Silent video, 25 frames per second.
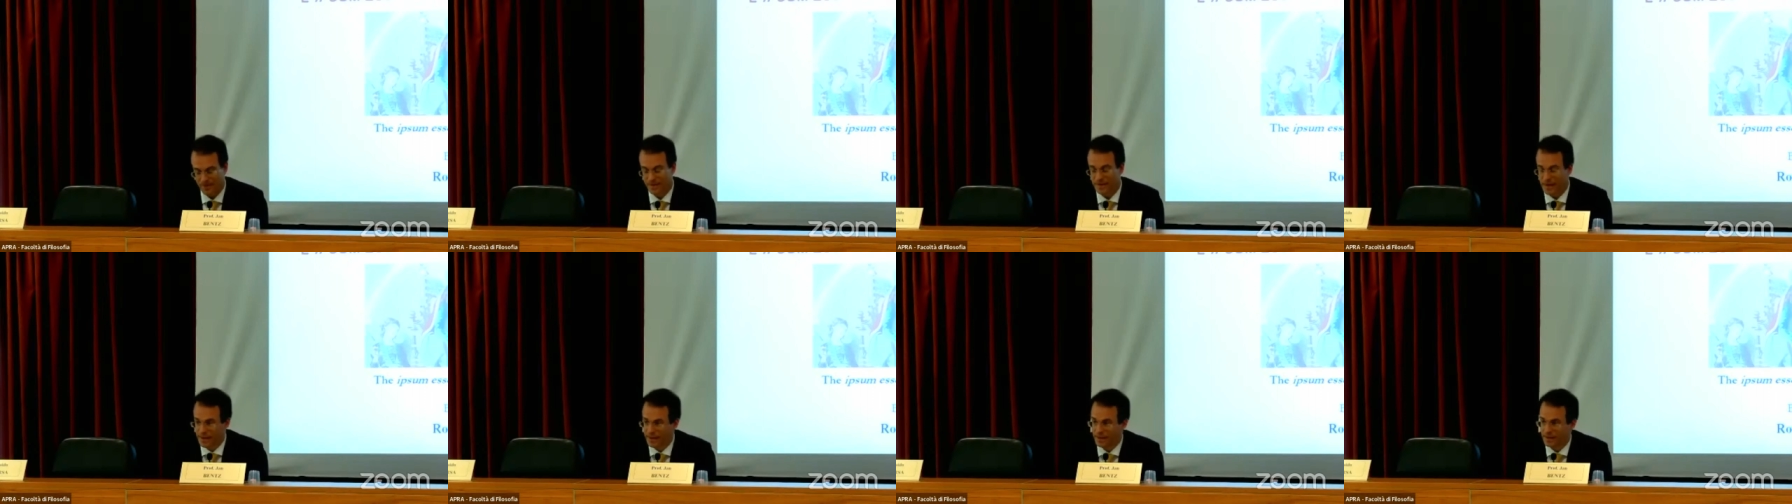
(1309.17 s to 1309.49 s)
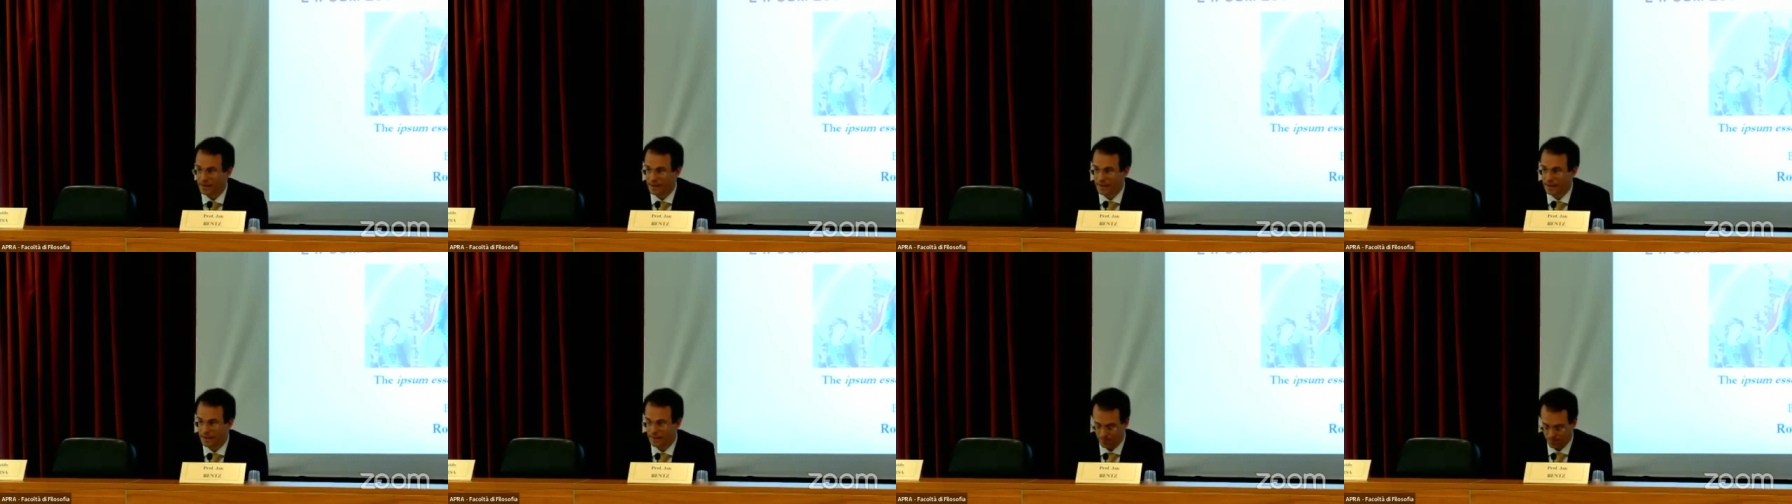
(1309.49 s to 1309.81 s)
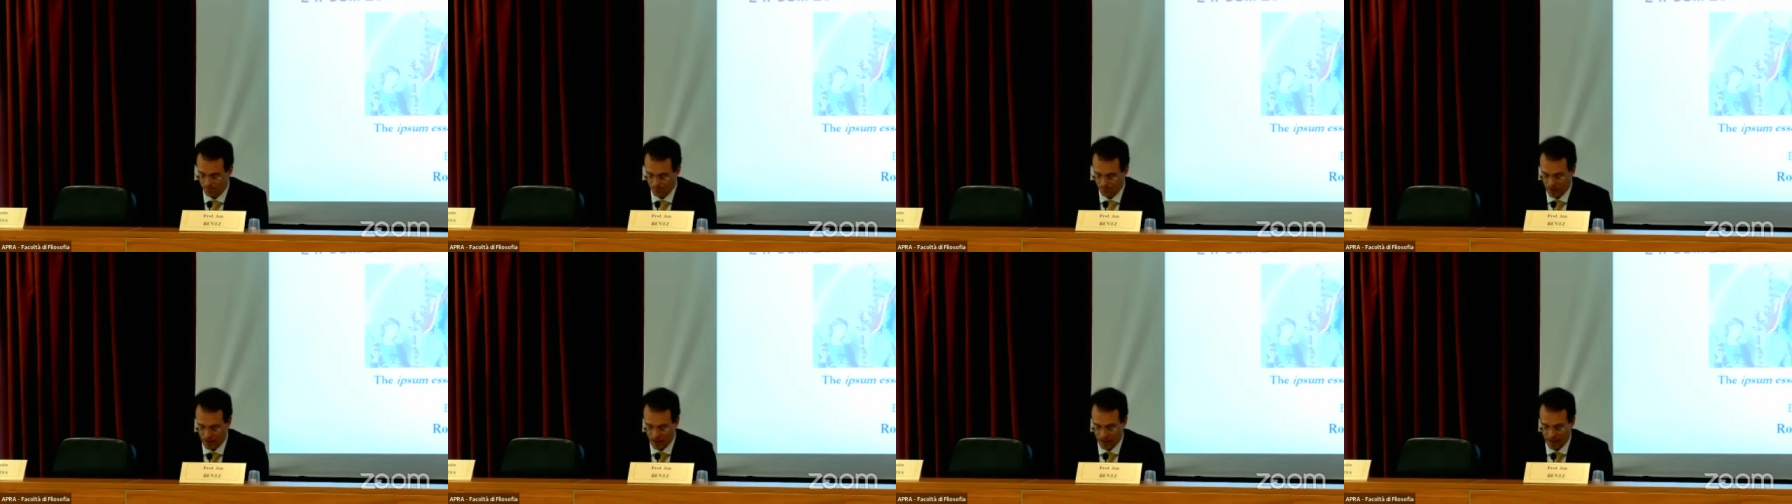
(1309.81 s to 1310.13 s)

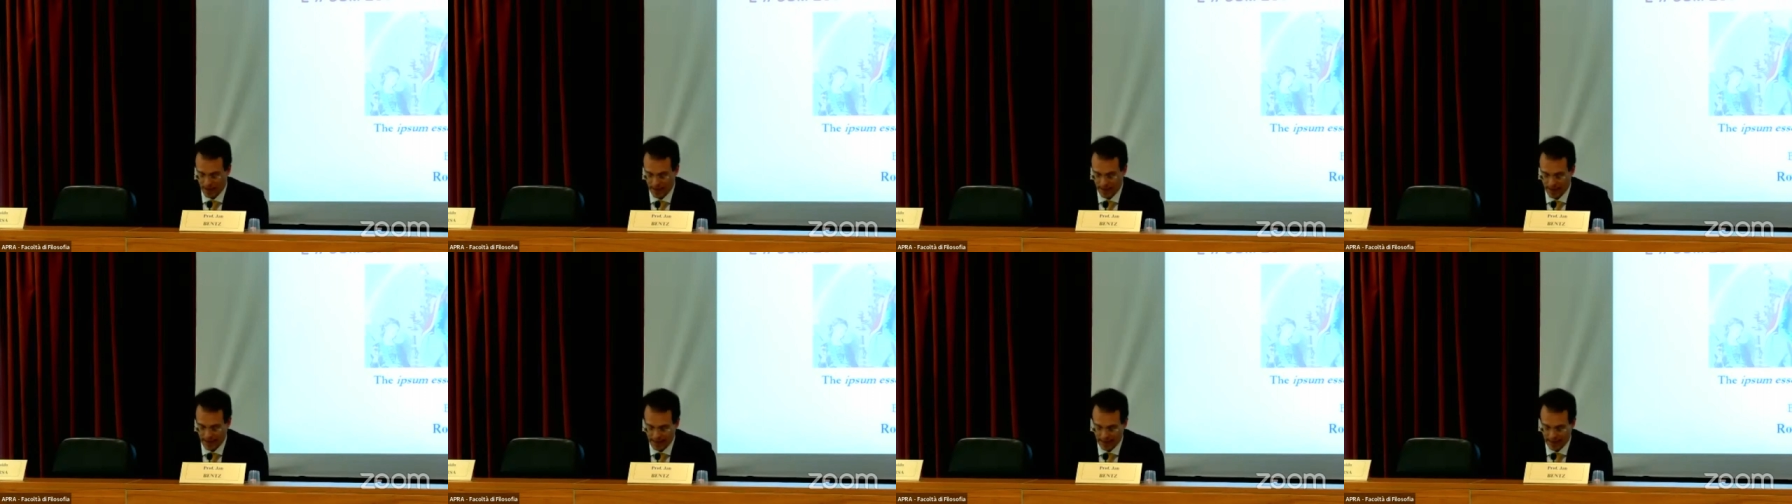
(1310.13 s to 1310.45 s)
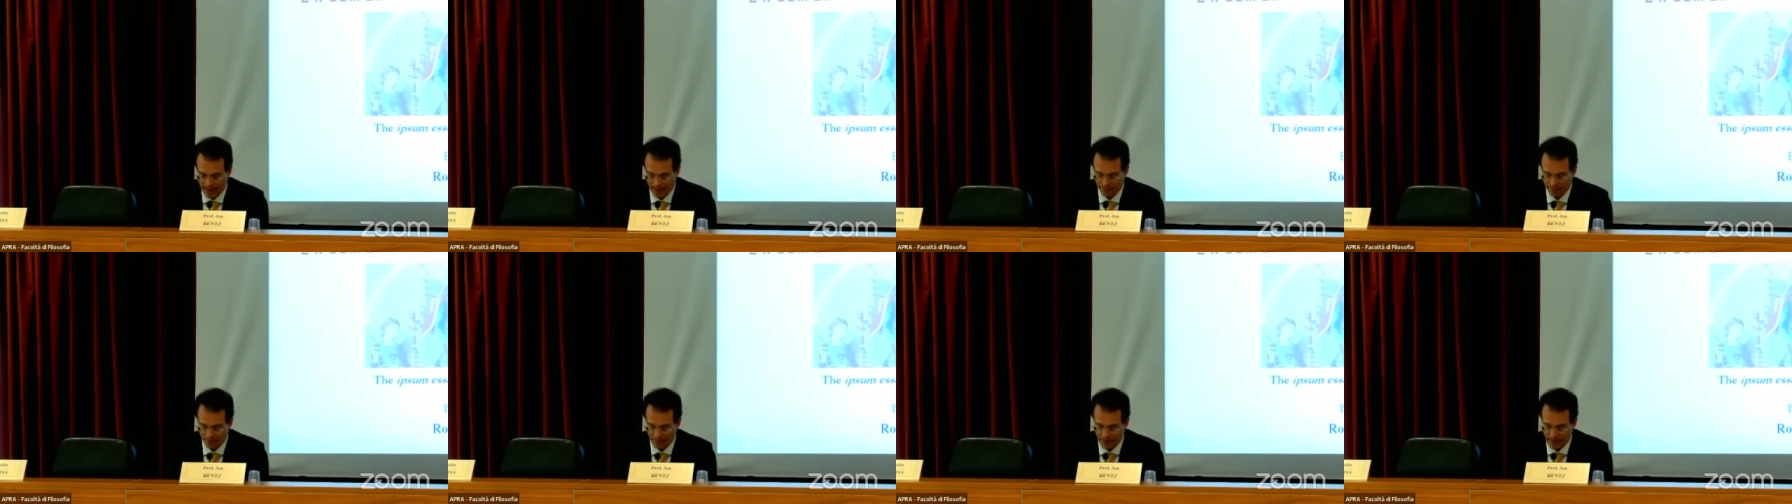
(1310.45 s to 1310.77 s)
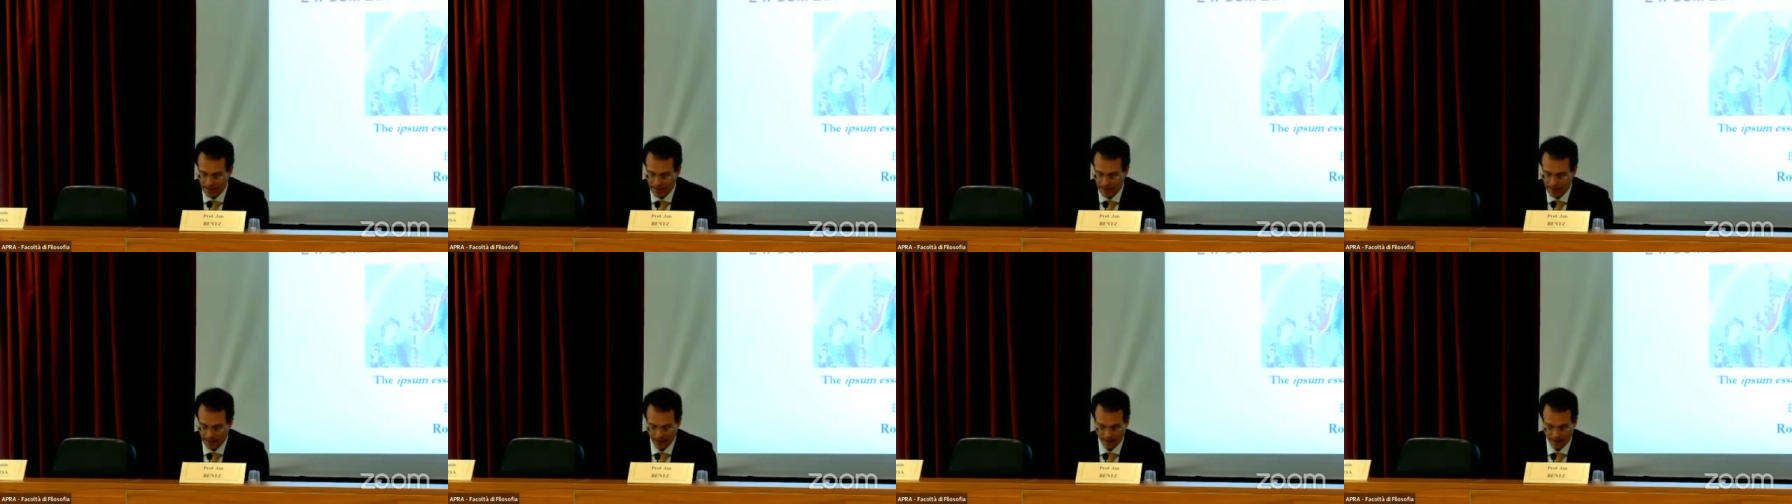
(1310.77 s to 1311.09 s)
Secondly, in
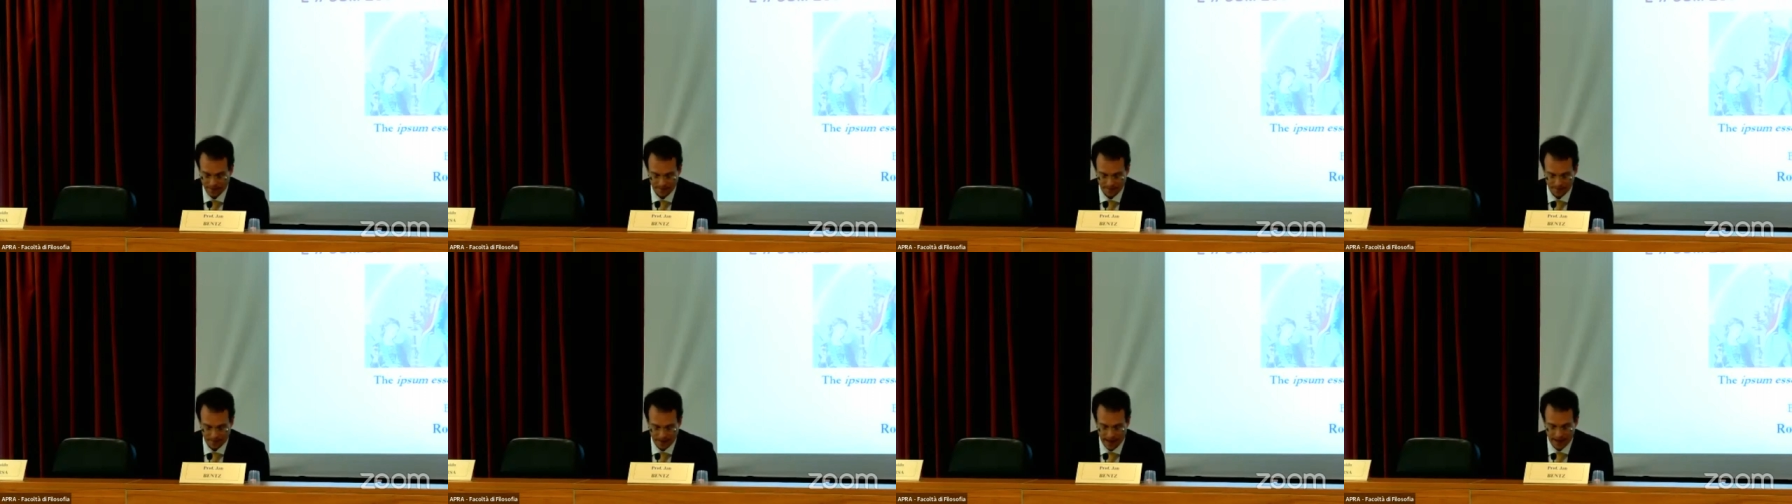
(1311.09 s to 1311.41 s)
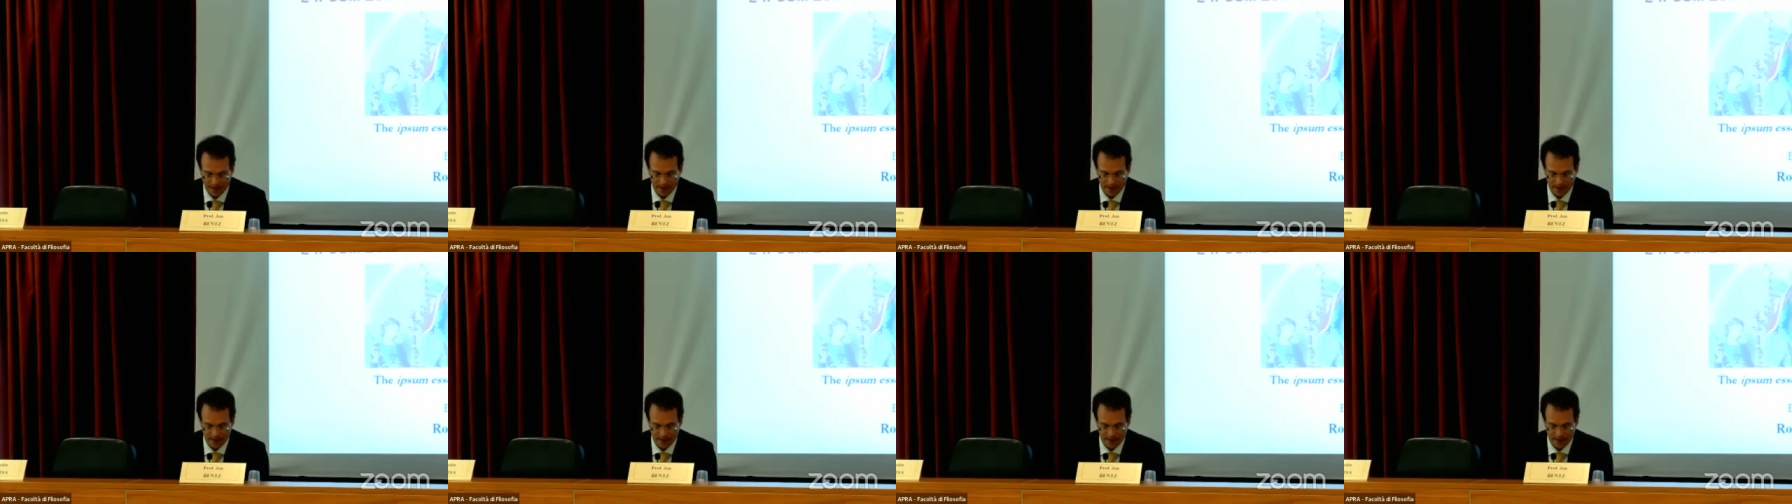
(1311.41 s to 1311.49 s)
being